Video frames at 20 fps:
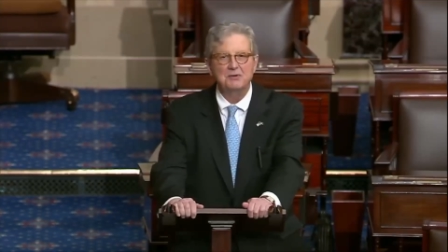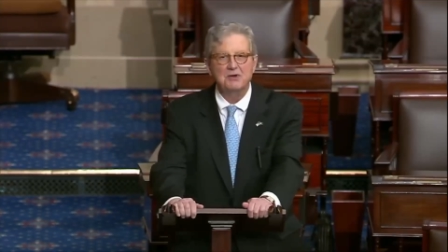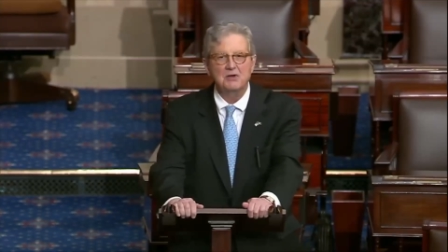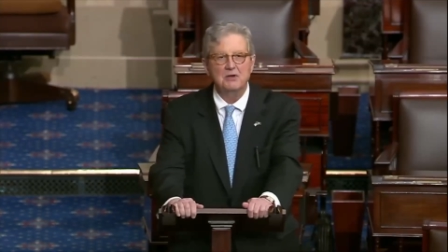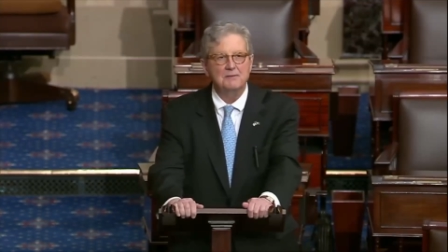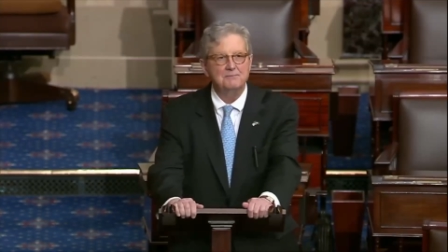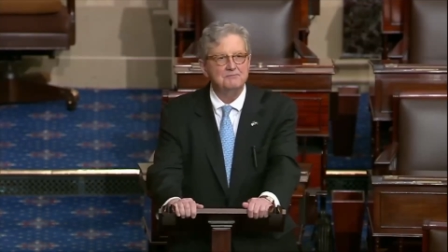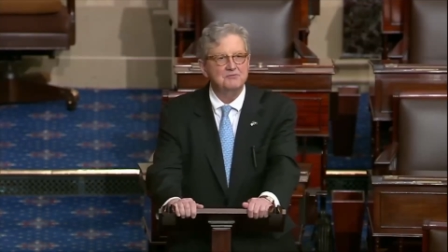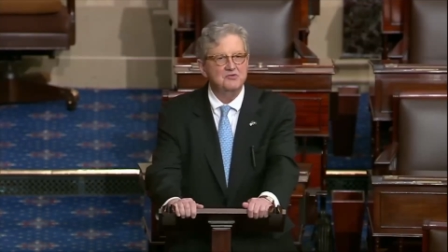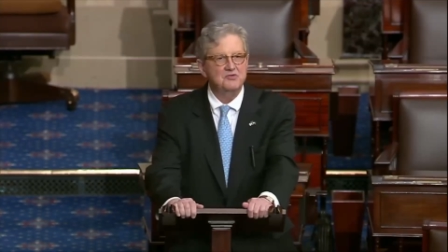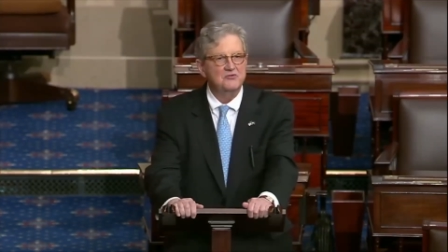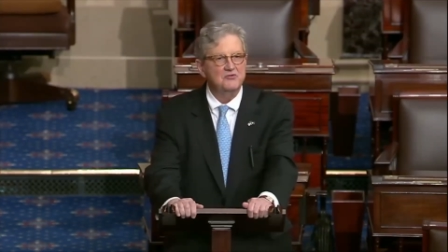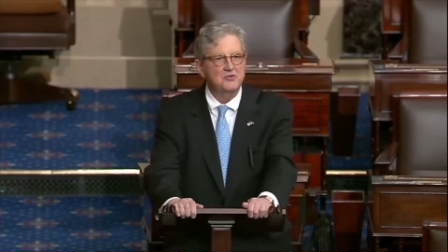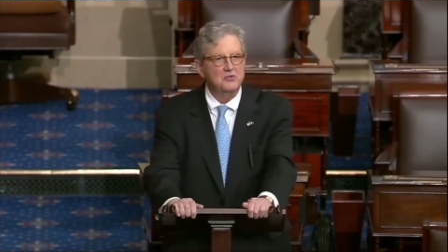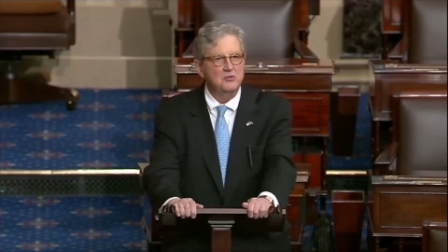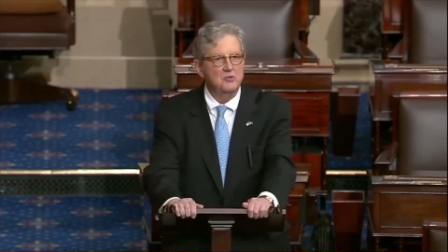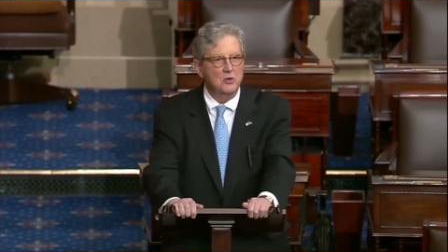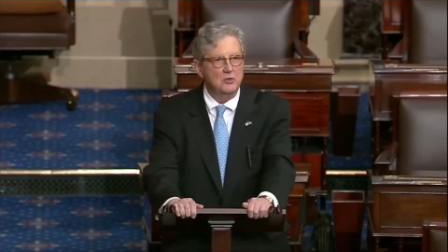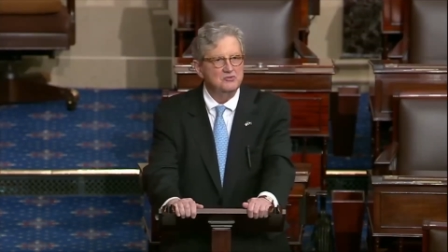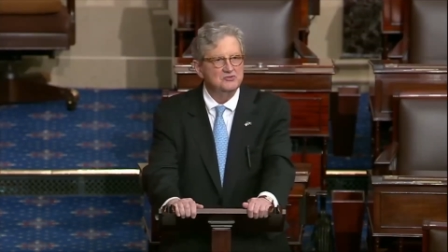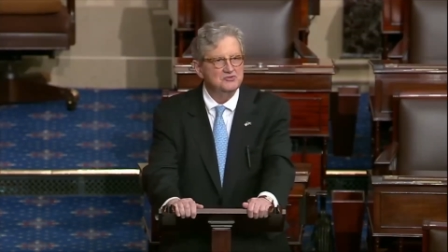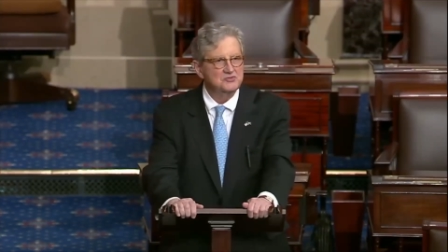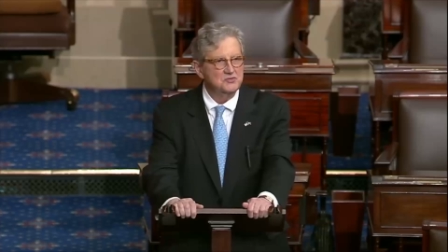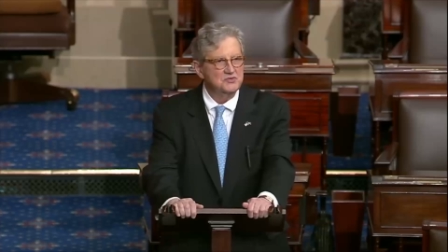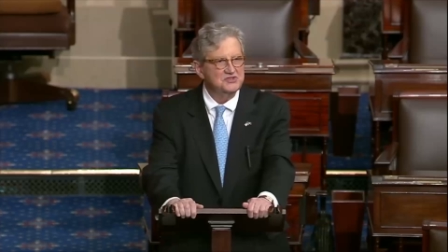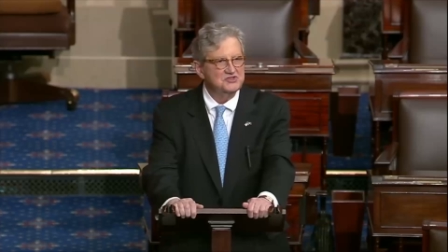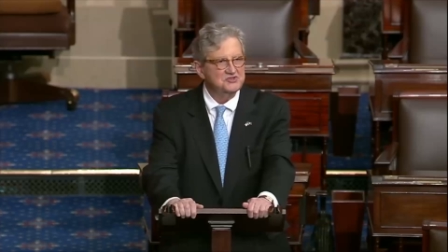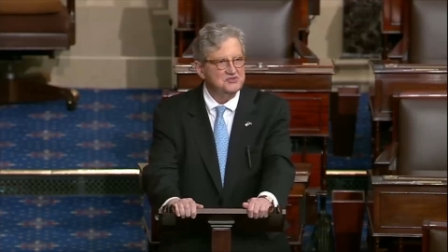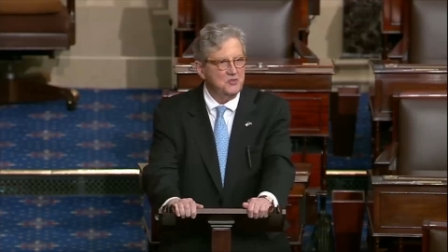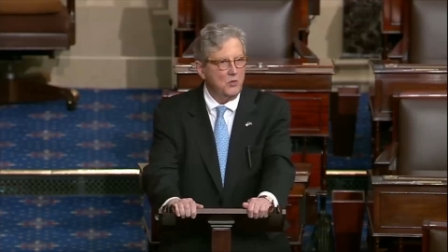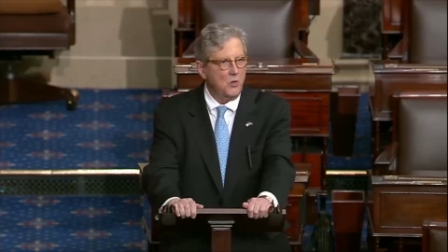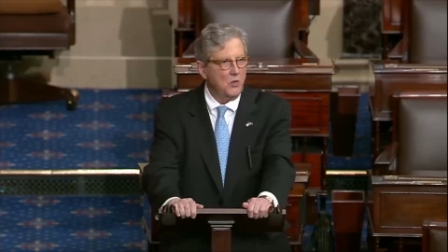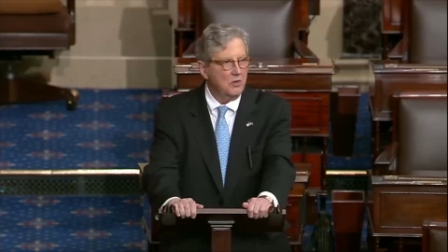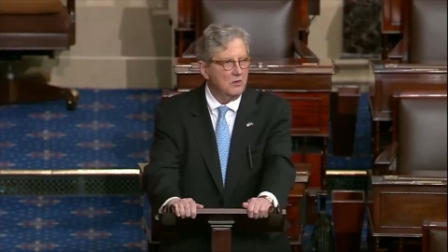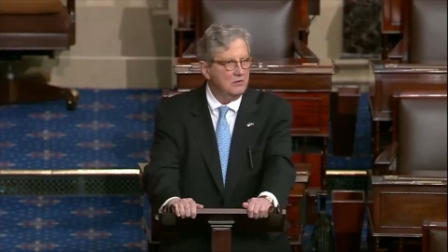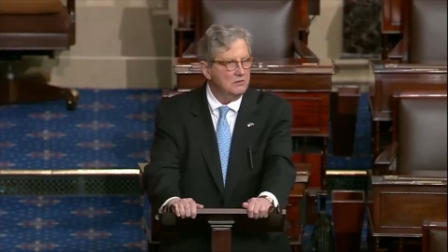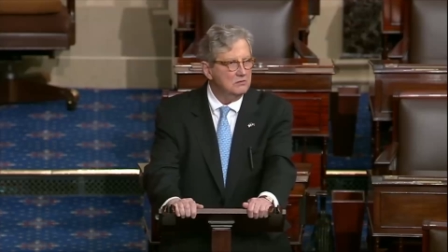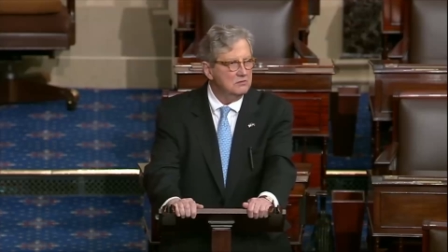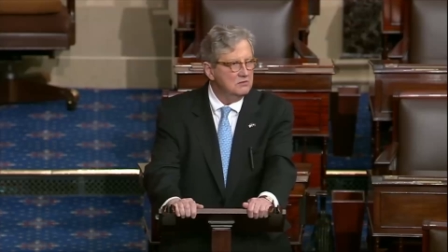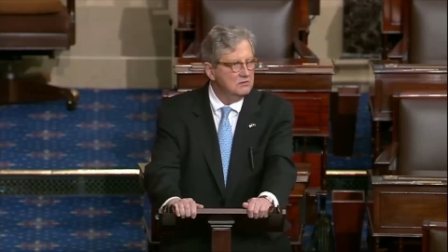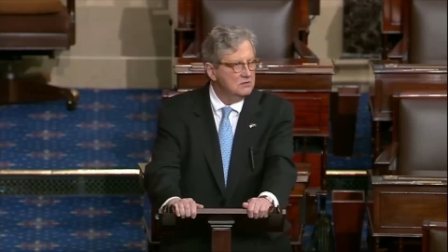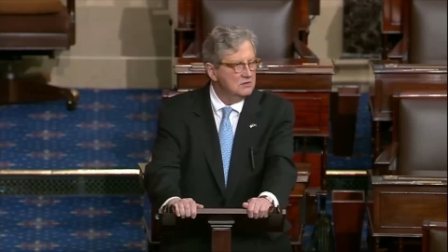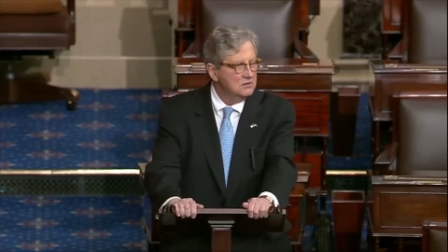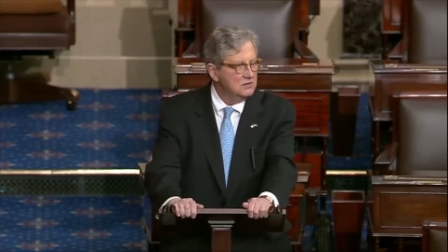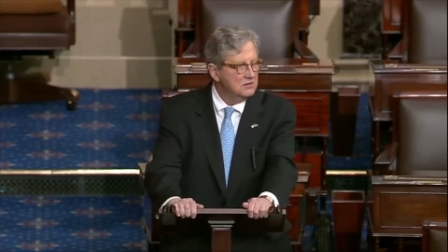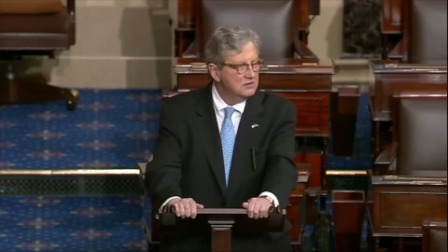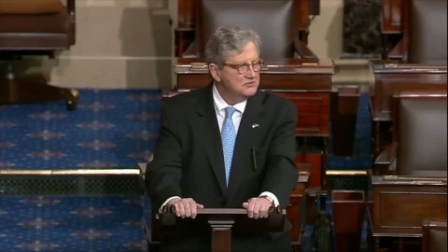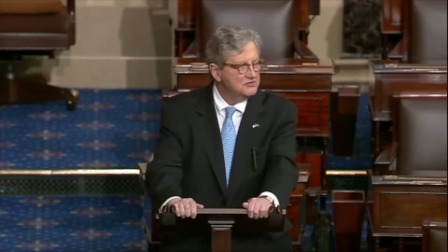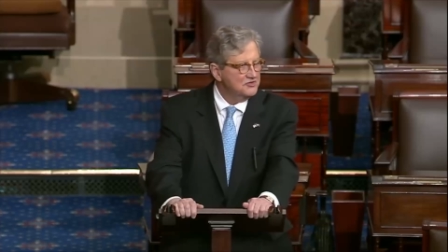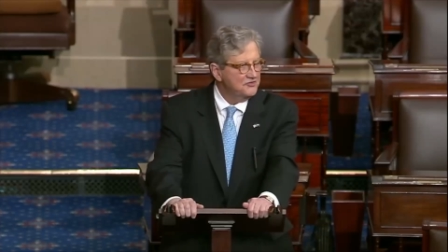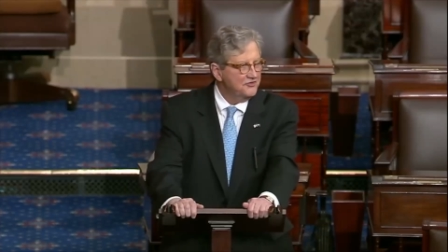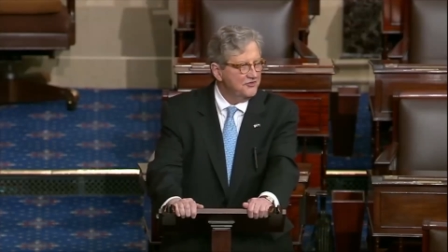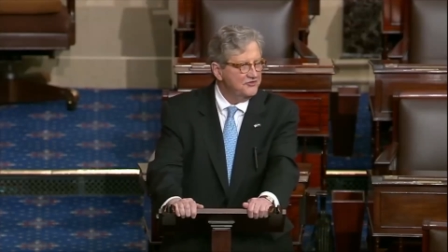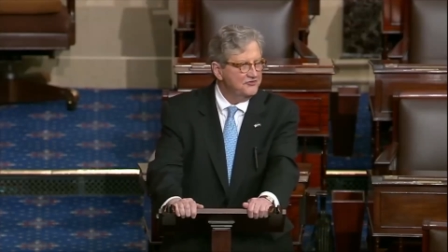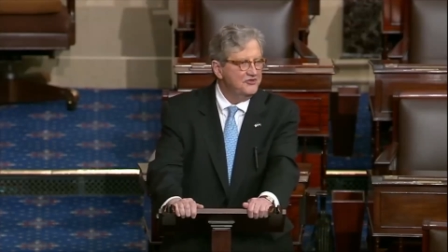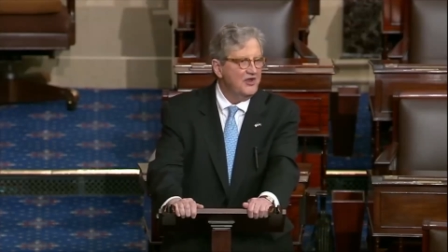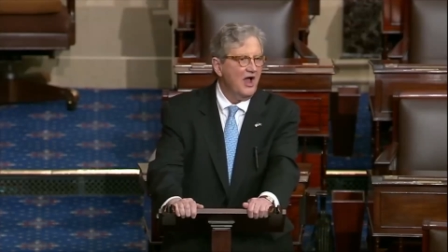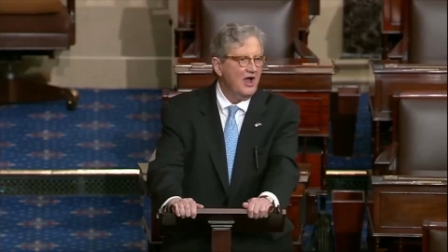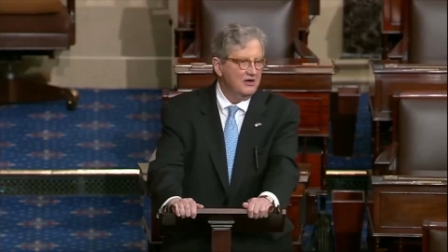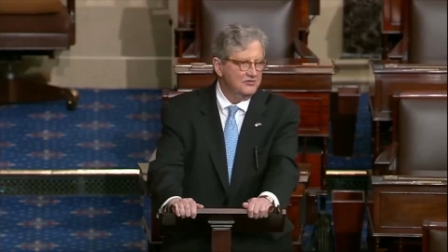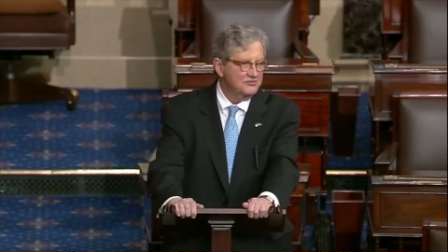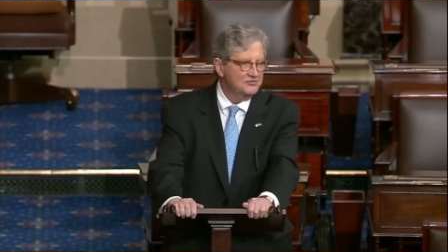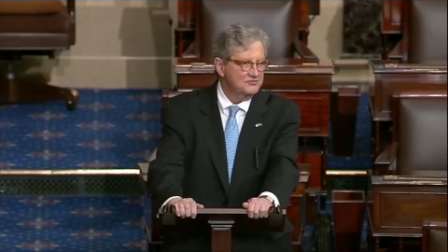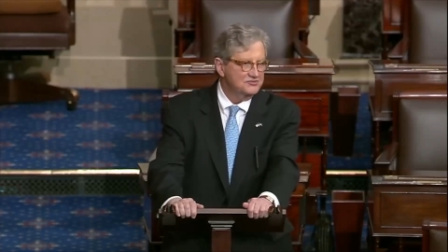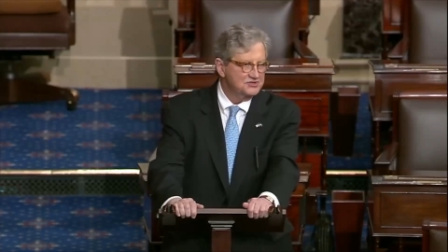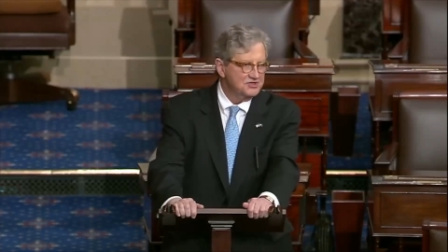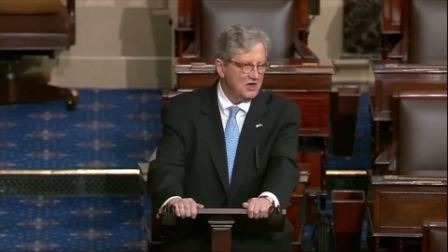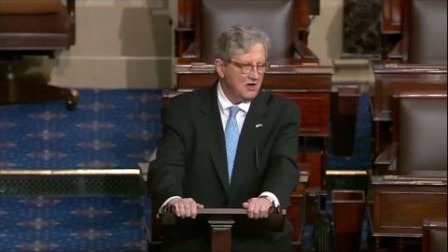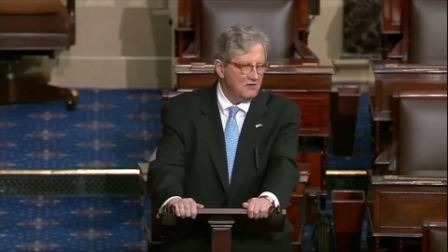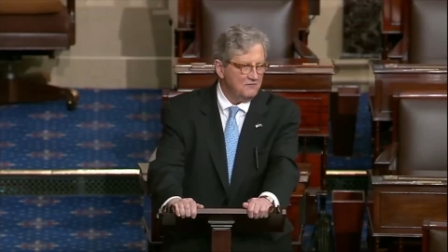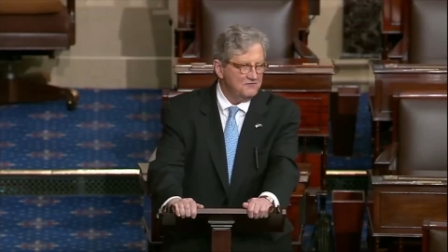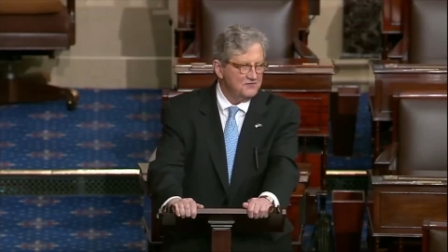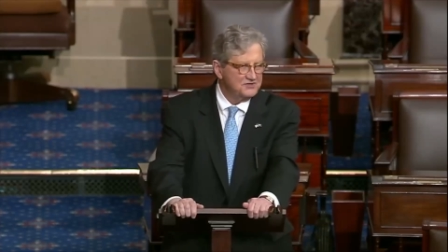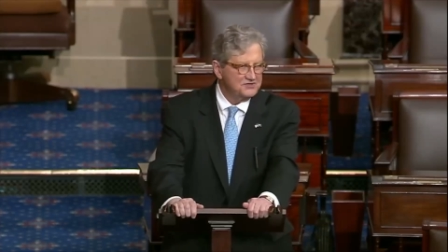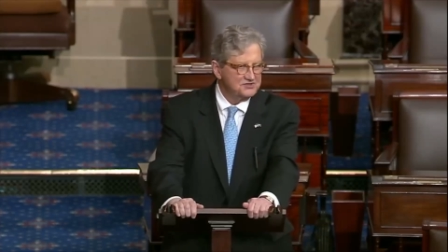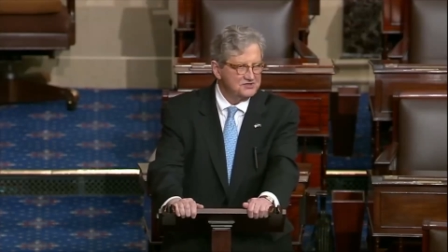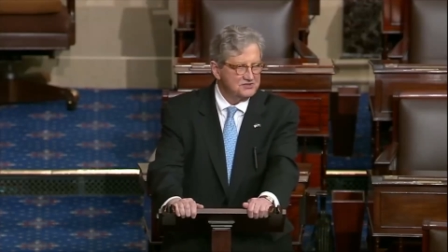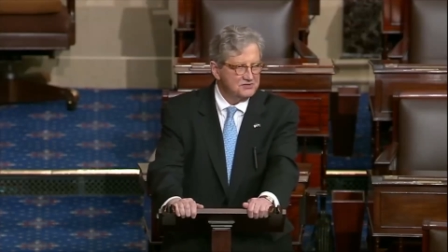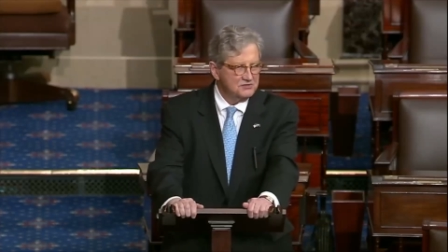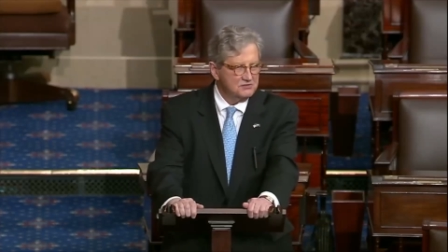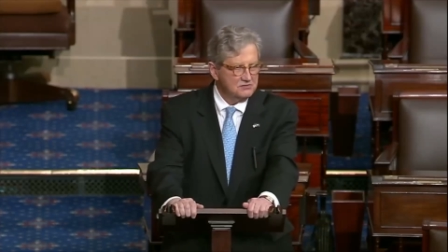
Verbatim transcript: pump to the grocery store to the doctor's office.